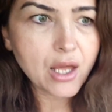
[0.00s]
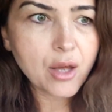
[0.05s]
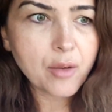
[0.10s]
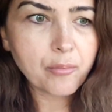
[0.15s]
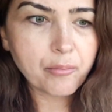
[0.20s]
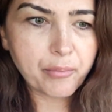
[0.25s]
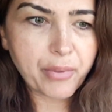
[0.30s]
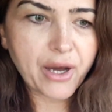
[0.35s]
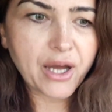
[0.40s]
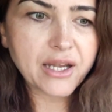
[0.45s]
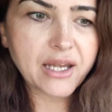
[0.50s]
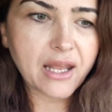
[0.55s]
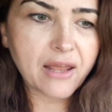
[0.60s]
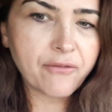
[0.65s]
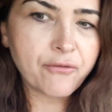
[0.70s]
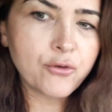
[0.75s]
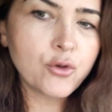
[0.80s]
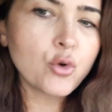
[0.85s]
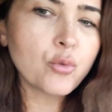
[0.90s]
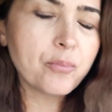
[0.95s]
But
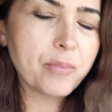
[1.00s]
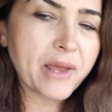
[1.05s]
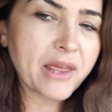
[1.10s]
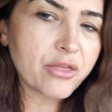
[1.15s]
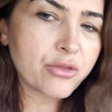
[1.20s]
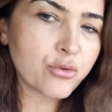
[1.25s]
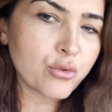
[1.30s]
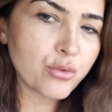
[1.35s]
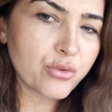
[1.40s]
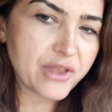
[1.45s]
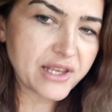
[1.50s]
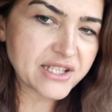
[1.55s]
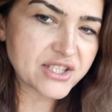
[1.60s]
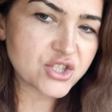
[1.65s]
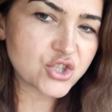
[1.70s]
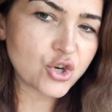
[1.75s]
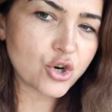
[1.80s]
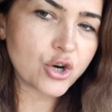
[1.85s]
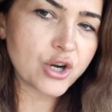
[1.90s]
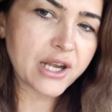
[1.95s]
if you've been through this
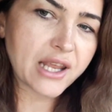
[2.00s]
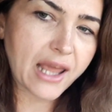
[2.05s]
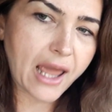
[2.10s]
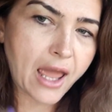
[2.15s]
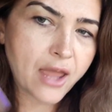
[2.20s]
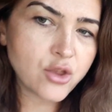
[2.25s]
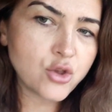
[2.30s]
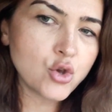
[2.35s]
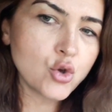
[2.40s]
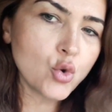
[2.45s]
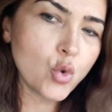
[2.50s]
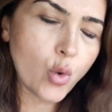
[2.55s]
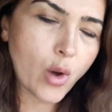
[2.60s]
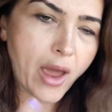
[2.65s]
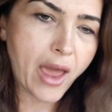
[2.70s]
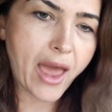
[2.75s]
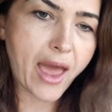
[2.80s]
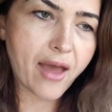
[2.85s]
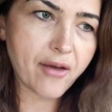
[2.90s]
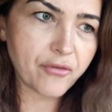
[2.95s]
journey and you
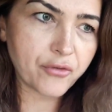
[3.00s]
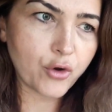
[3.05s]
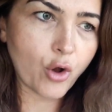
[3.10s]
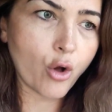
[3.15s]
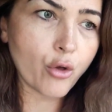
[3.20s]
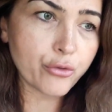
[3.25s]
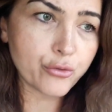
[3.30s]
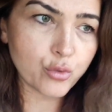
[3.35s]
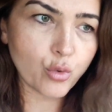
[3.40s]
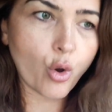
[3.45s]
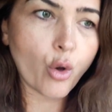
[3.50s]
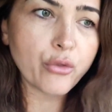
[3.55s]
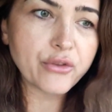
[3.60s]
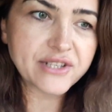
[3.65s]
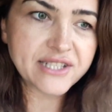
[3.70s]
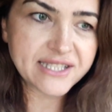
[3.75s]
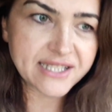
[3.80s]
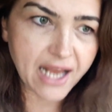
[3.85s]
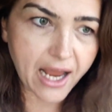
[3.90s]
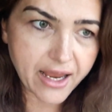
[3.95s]
have gone through all the
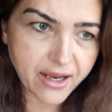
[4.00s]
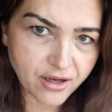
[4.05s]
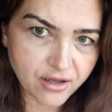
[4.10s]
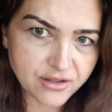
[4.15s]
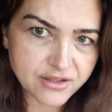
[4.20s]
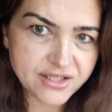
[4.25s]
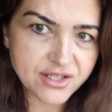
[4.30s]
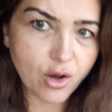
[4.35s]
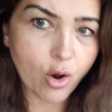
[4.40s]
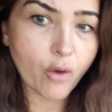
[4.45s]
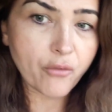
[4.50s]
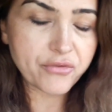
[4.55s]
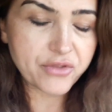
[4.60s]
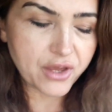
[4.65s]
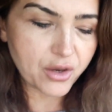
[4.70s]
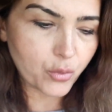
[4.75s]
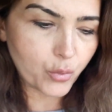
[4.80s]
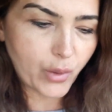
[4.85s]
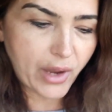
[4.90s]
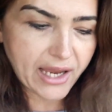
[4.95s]
cycles of the
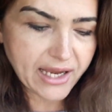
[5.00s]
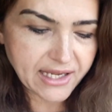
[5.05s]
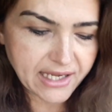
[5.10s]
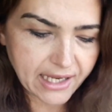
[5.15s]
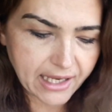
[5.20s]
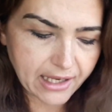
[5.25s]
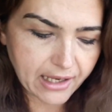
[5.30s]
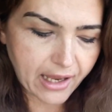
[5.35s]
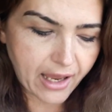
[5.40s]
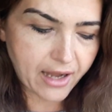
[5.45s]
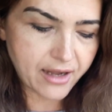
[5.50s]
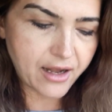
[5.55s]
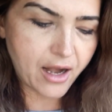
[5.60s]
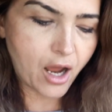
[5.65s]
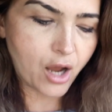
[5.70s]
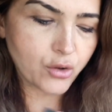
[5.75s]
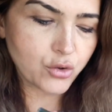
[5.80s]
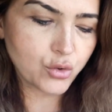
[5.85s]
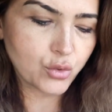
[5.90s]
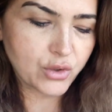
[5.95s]
awakening and
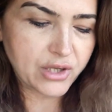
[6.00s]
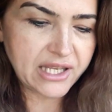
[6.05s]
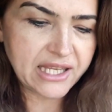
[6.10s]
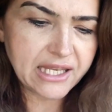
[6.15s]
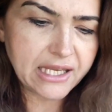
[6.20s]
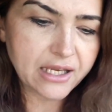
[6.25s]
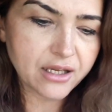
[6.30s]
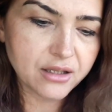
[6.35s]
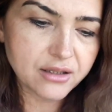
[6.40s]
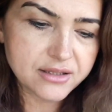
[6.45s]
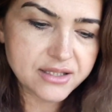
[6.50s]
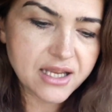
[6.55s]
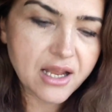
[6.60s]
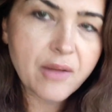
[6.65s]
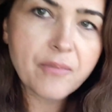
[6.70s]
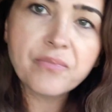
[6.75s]
now you're healed,